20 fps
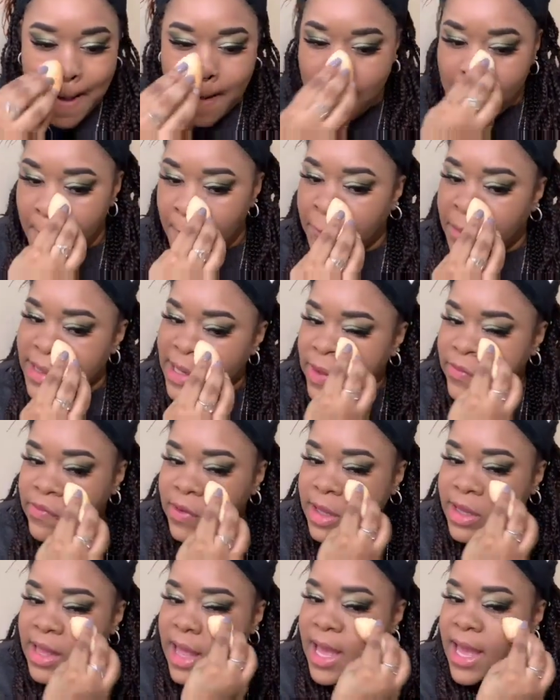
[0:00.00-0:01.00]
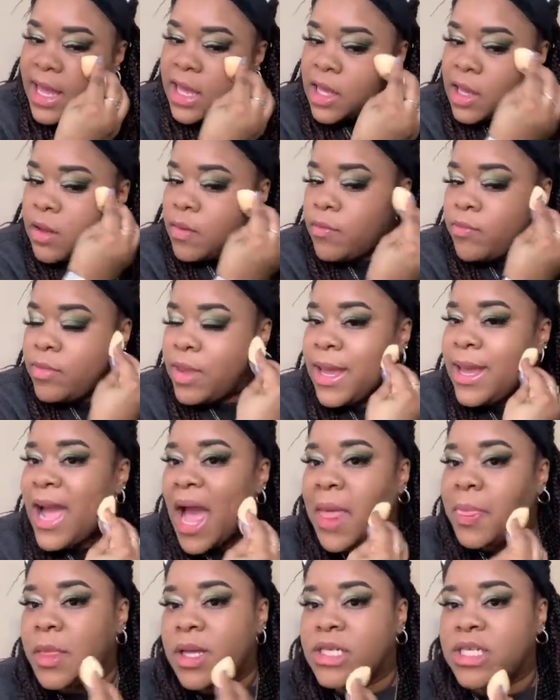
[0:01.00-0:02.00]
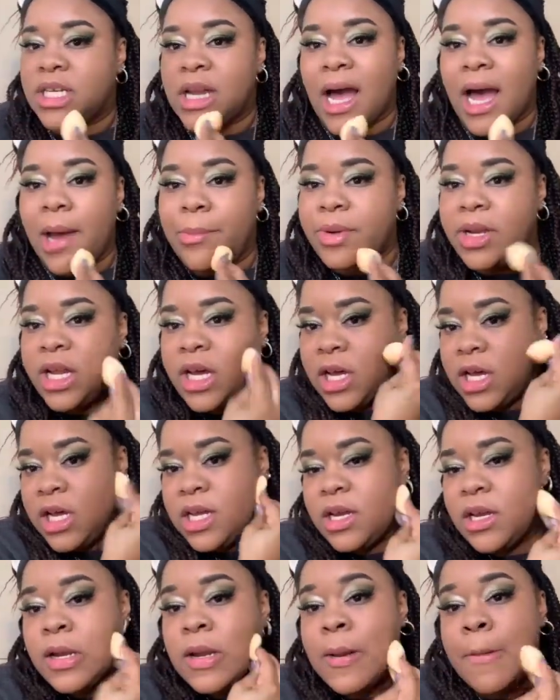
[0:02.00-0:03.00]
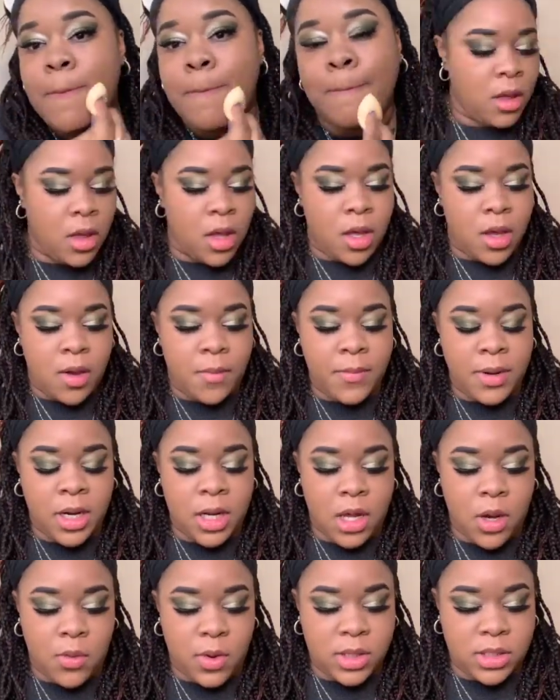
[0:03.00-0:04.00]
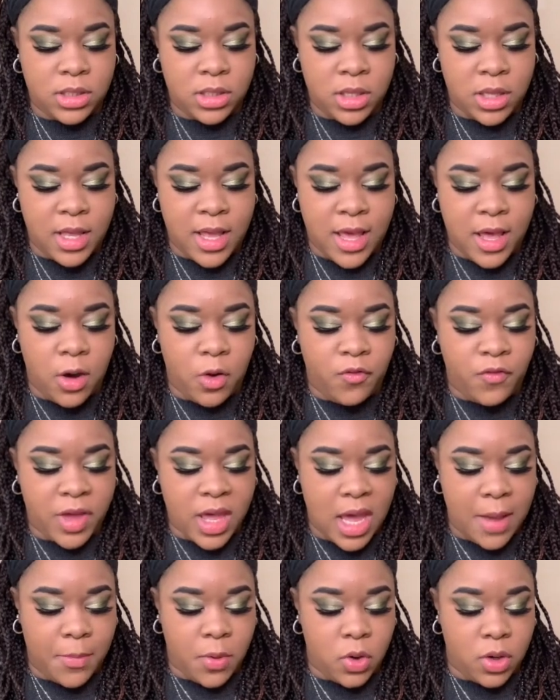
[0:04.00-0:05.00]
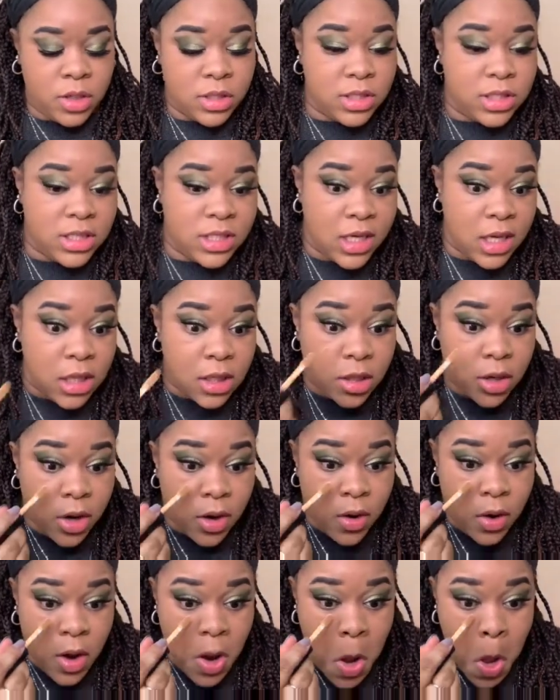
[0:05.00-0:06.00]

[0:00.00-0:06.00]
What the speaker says: but I feel like it got the job done. I'm gonna go into the e.l.f. Camel Concealer